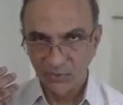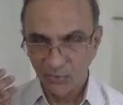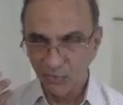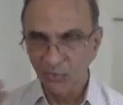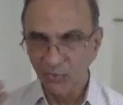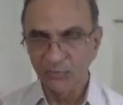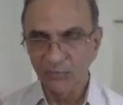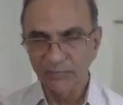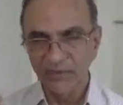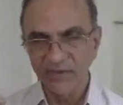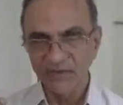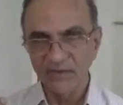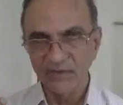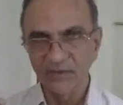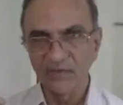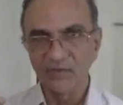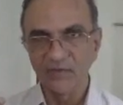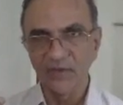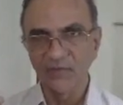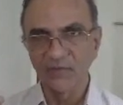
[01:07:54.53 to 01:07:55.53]
2
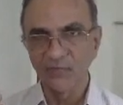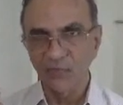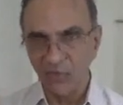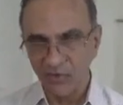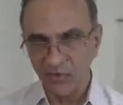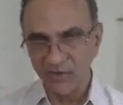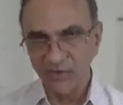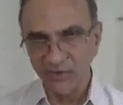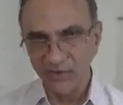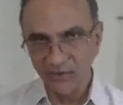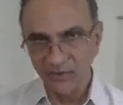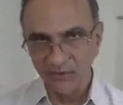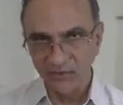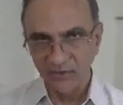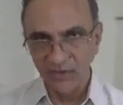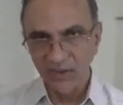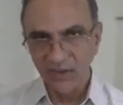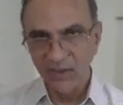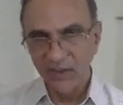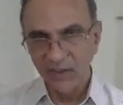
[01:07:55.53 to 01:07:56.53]
patients in 40
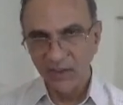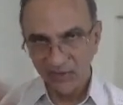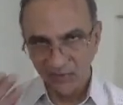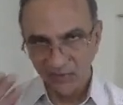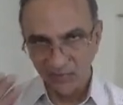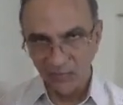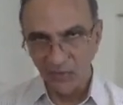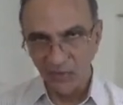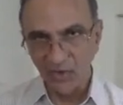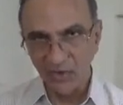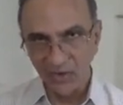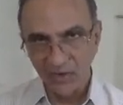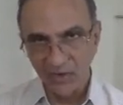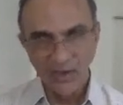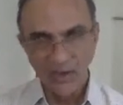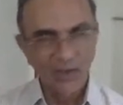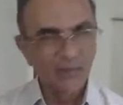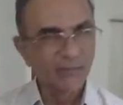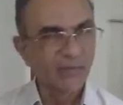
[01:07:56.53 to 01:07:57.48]
years is small,